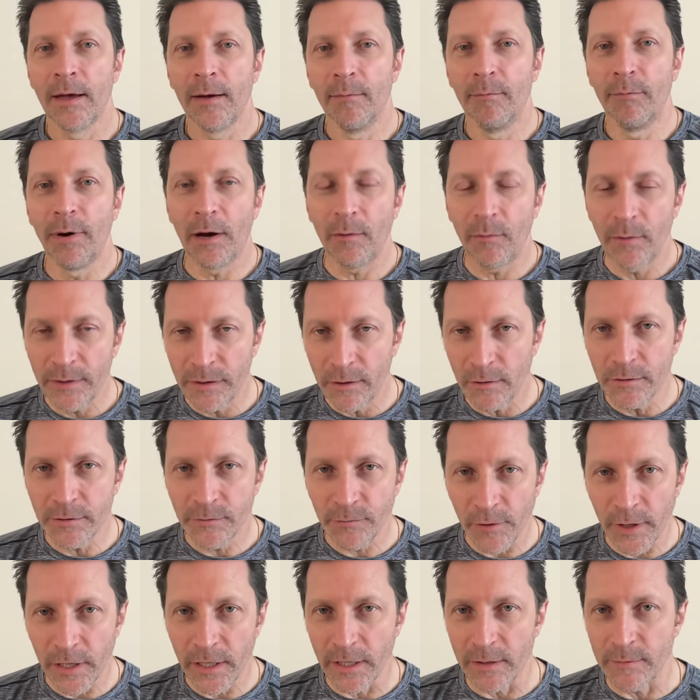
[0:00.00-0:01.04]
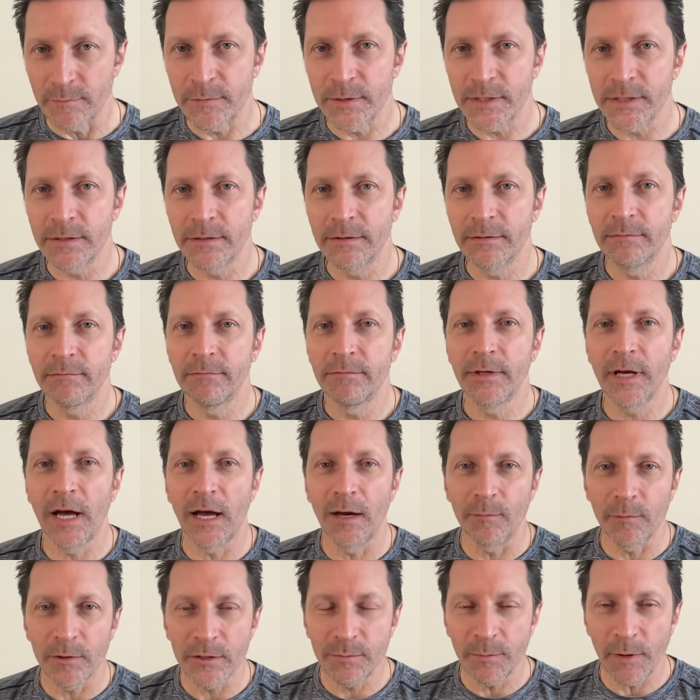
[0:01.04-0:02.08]
But with those freedoms
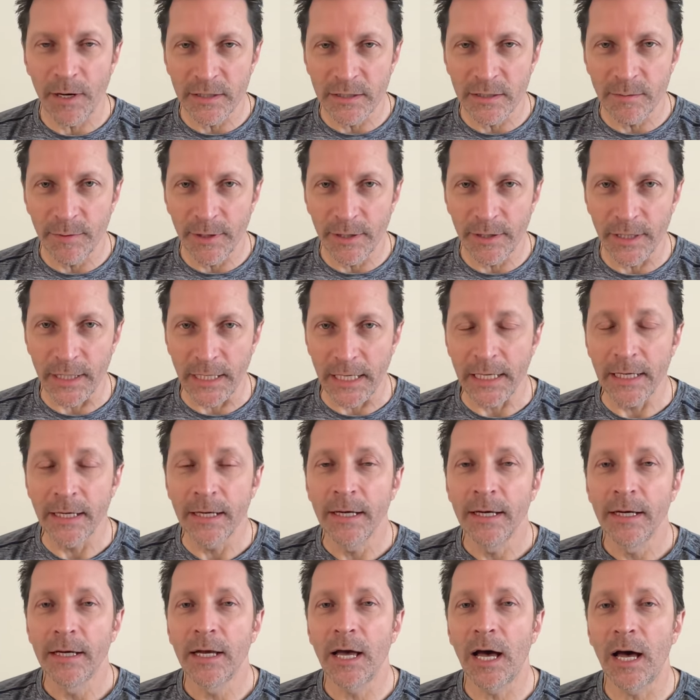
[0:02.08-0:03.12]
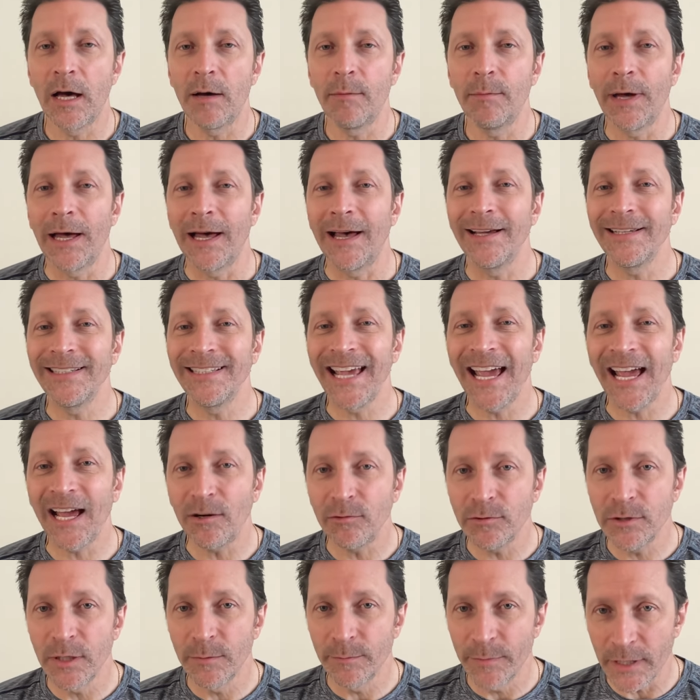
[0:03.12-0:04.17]
come responsibility, come
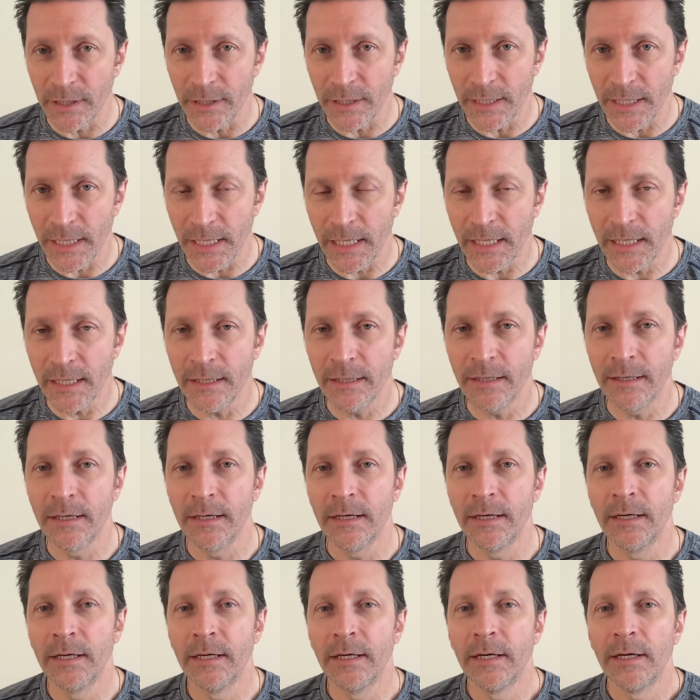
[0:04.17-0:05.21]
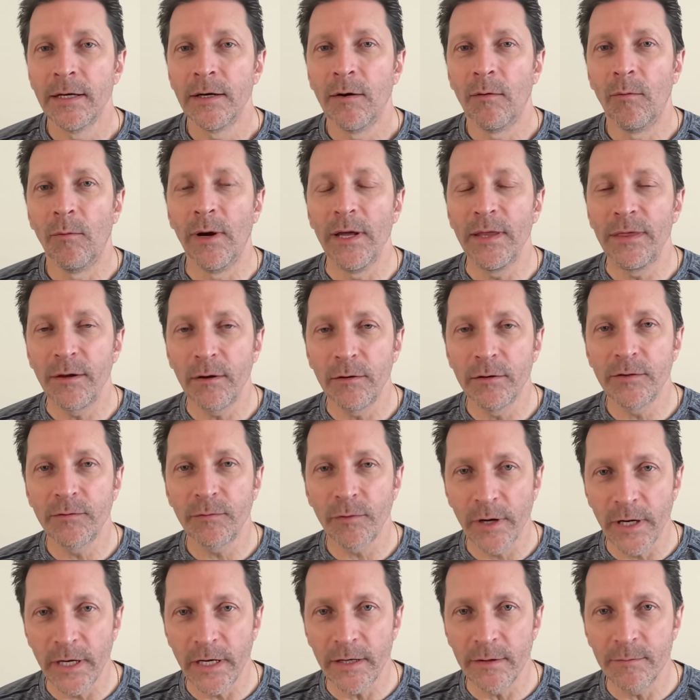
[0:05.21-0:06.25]
accountability with those
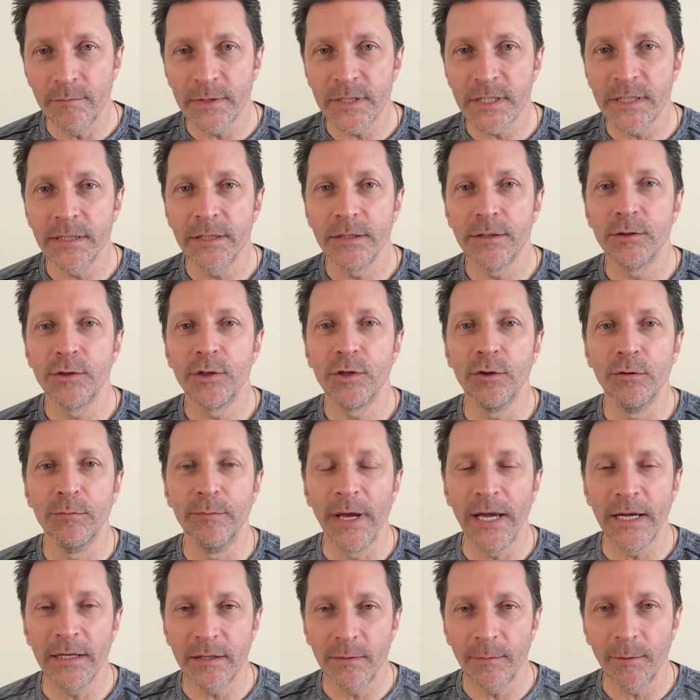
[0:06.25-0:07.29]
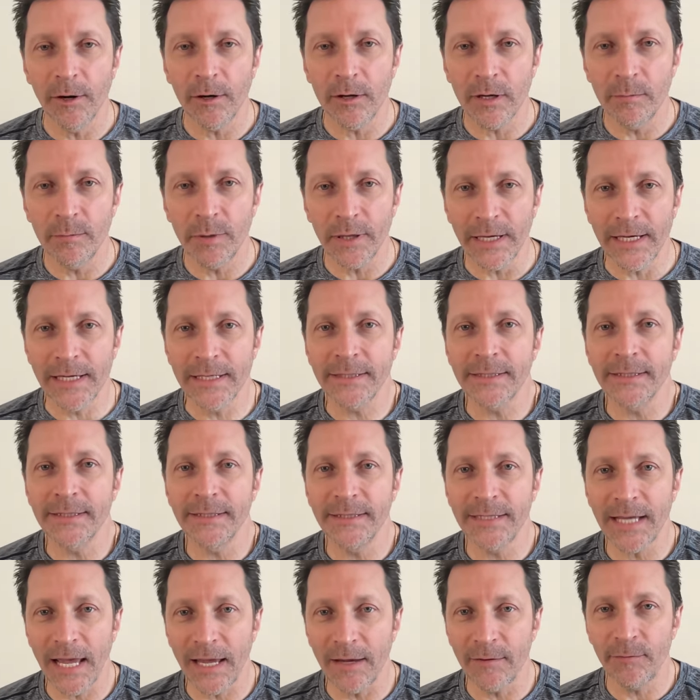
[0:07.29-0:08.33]
freedoms to make the marketplace
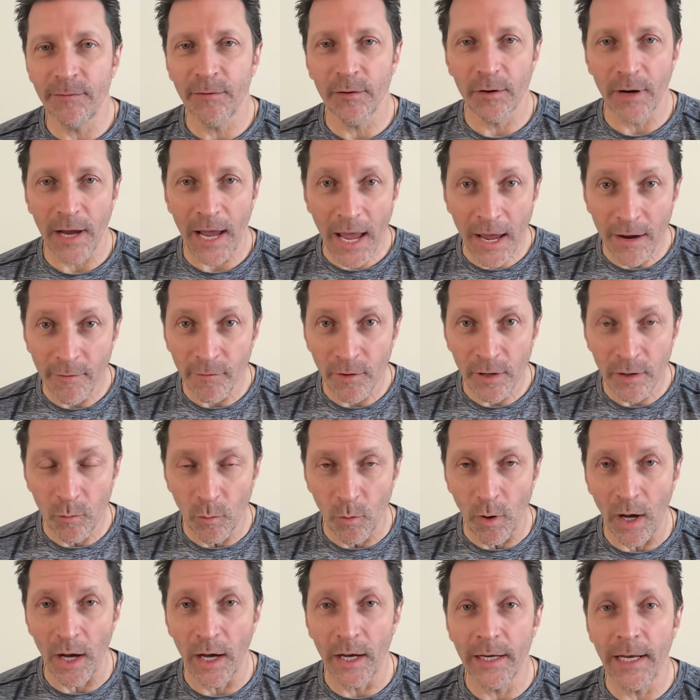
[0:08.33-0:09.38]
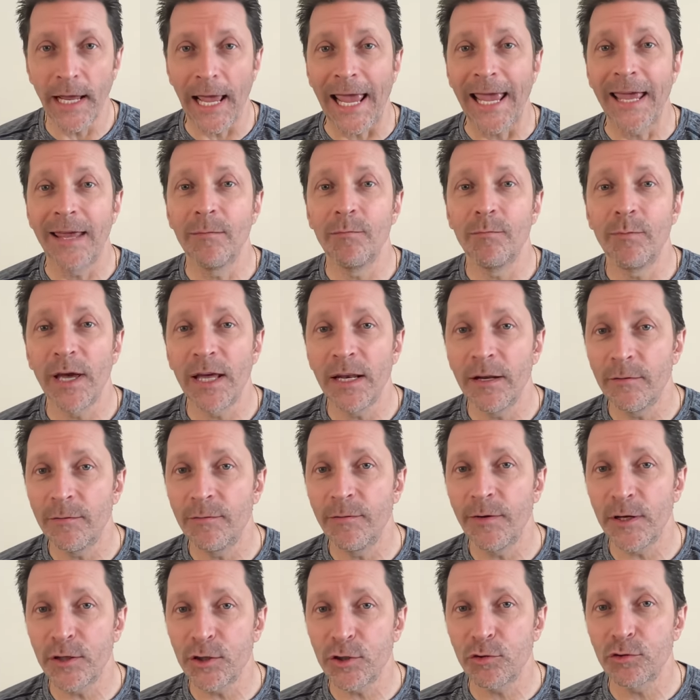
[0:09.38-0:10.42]
safe for everyone and
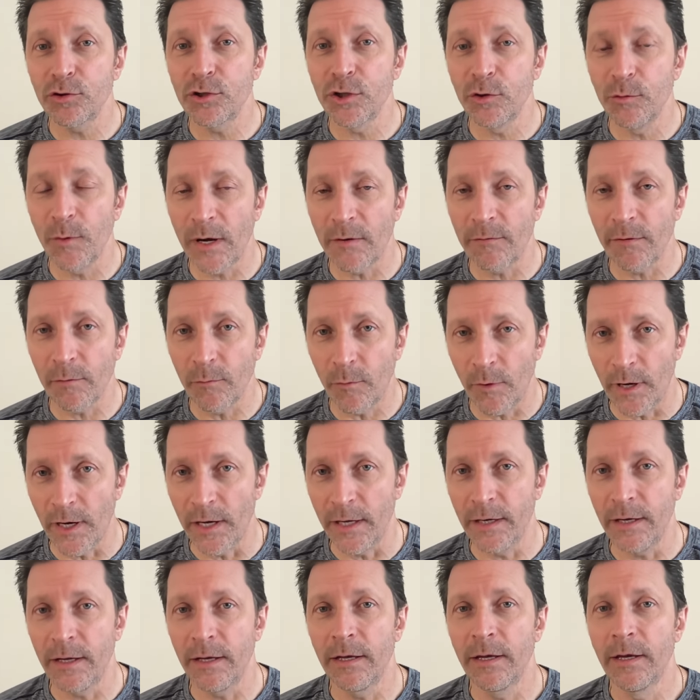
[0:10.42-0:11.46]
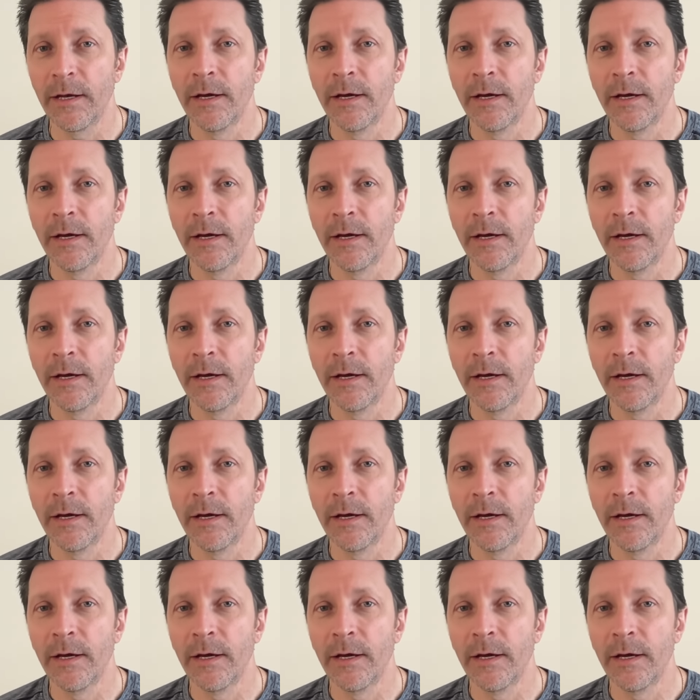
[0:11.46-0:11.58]
beneficial to everyone.